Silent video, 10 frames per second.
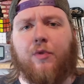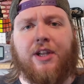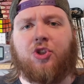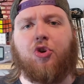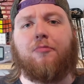
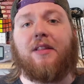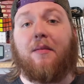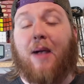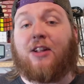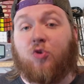reassure me
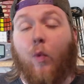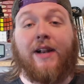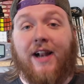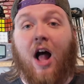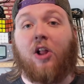that my
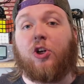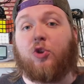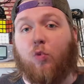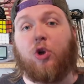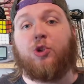
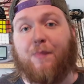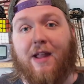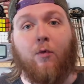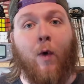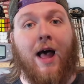$20 were
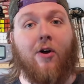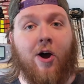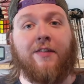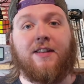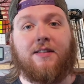spent well
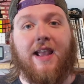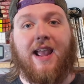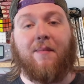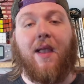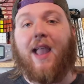on this
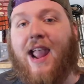game.